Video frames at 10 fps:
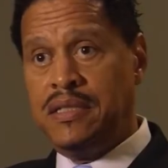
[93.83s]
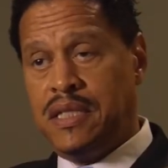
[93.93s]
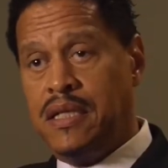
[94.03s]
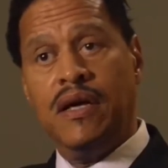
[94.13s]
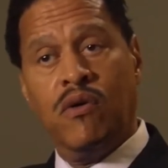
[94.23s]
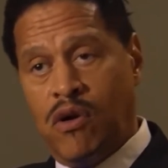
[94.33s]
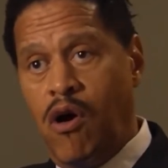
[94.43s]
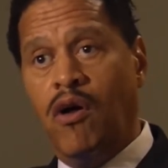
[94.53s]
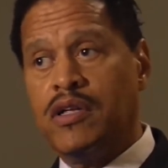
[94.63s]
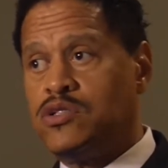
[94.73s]
He said, they're gonna
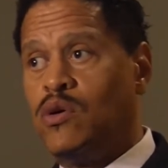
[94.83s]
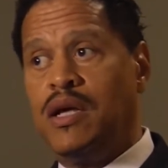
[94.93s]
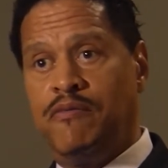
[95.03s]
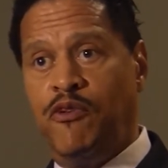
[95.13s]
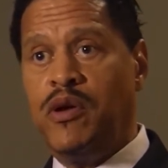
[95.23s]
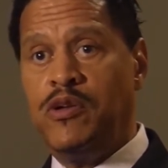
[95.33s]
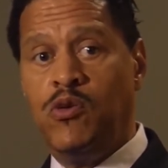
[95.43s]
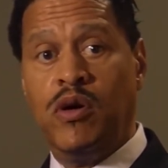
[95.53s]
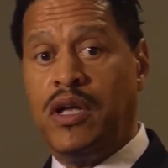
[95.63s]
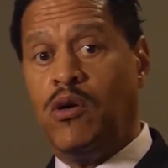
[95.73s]
call us on it, and before you
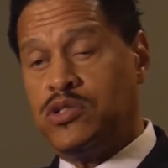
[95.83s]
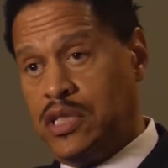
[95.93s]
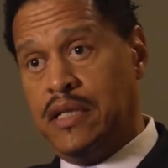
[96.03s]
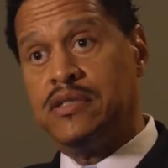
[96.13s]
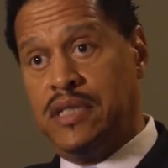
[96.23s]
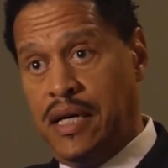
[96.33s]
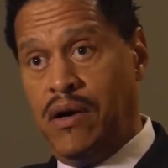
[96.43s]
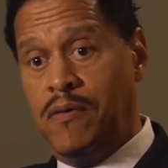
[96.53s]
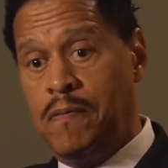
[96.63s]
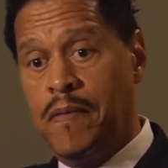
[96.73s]
know it, they're gonna shut us
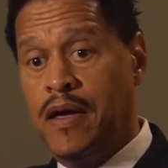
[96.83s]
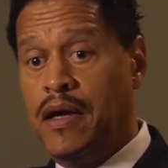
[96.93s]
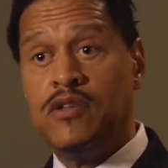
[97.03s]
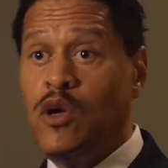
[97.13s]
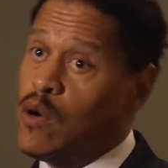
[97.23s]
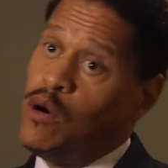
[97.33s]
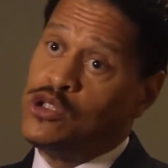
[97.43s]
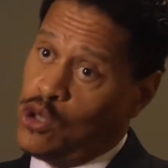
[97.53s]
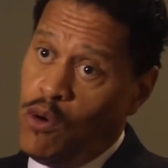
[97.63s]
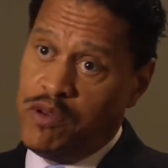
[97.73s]
down, and there
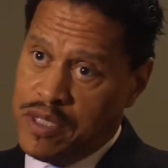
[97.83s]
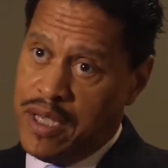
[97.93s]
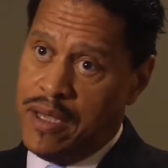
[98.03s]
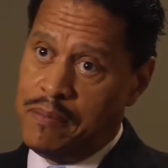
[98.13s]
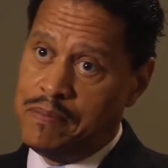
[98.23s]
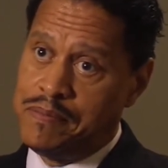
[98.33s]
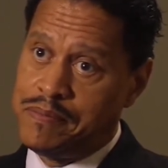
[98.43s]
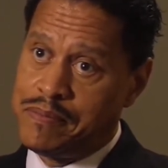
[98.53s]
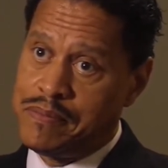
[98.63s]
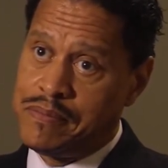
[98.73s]
goes your overtime
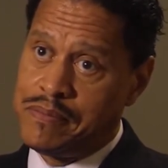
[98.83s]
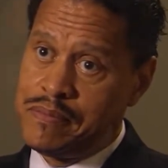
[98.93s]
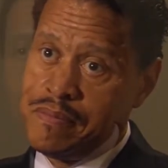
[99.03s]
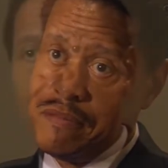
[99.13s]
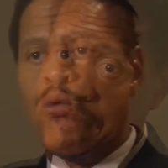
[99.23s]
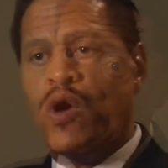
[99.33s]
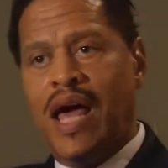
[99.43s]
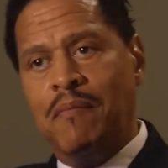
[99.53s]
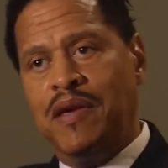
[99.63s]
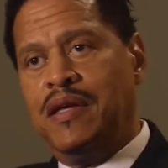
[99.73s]
what
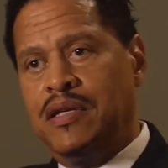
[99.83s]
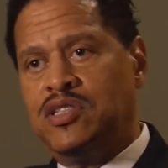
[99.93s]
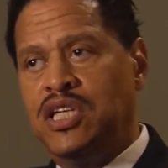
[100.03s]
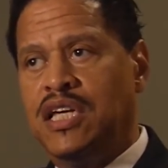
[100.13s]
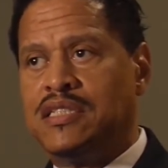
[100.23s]
I begin to see